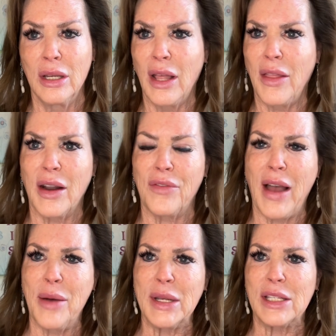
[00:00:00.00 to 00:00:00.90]
And then I
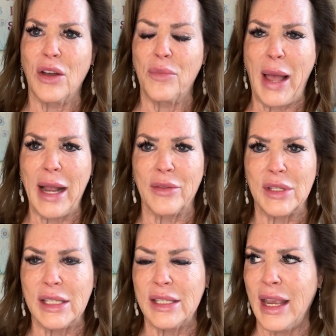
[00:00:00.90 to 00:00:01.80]
found myself back in the
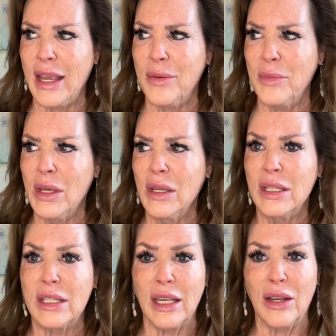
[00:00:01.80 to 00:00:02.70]
same
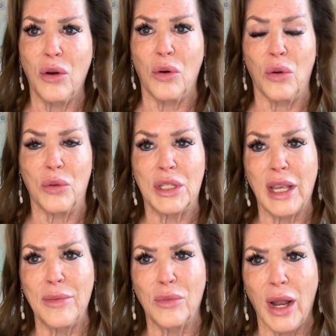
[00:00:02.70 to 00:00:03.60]
sinkhole, the
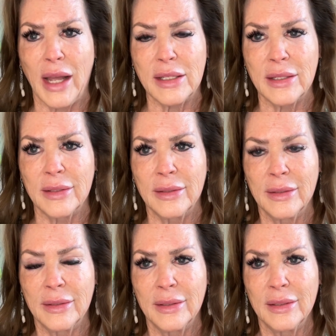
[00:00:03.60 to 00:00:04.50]
same rut.
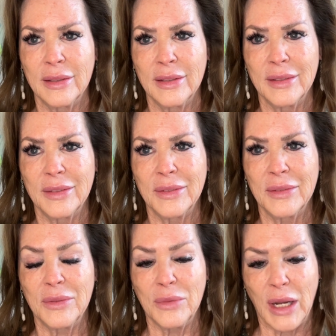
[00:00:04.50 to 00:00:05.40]

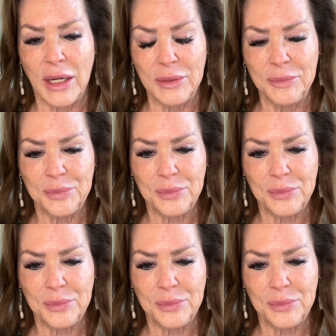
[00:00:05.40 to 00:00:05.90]
Well,